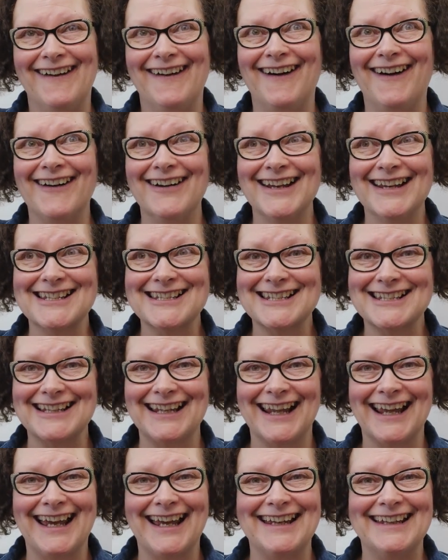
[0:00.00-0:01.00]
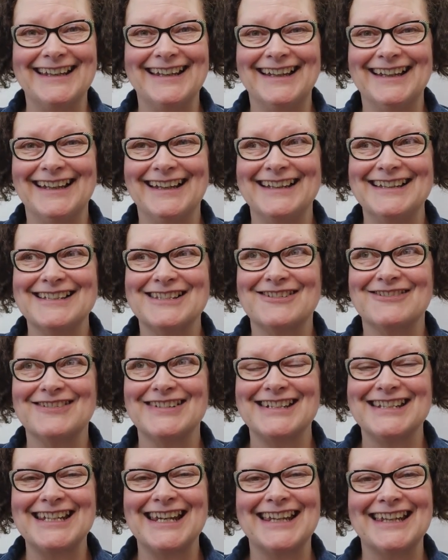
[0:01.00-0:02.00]
Honestly, it's
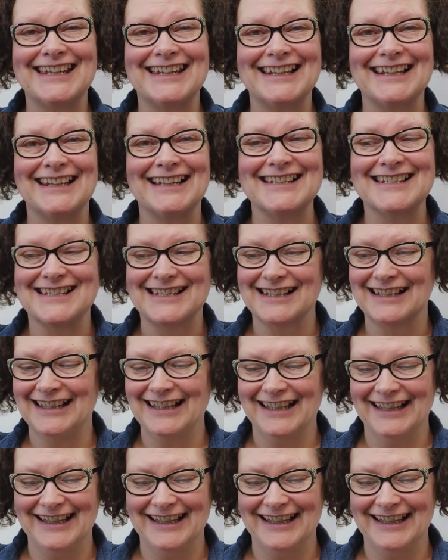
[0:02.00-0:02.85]
ridiculous.